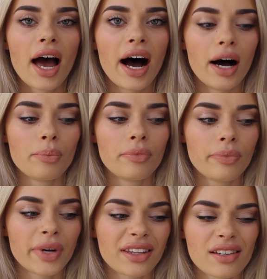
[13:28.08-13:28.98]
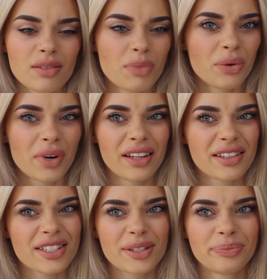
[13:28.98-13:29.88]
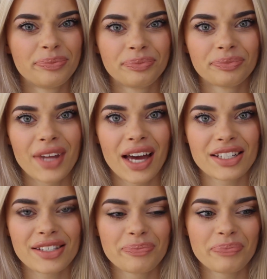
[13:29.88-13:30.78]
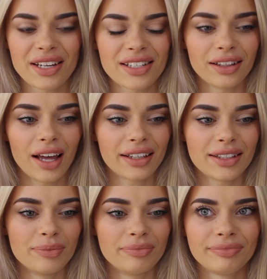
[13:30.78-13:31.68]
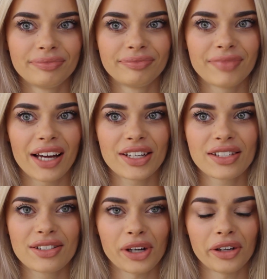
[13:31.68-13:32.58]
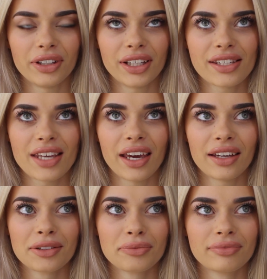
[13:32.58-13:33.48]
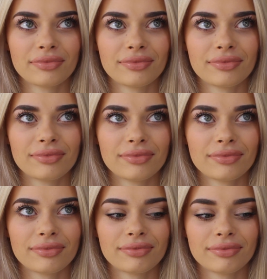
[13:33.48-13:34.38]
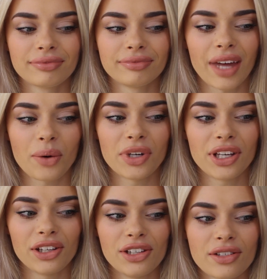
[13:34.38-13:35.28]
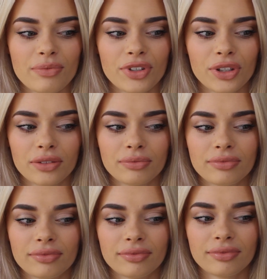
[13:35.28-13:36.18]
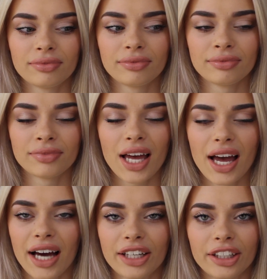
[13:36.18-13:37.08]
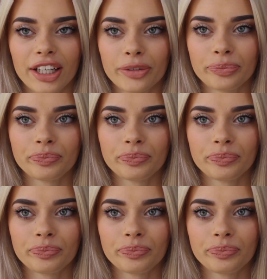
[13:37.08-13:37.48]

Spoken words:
But the small ones, I didn't like them. I just don't really see like what you can use them for. I don't know.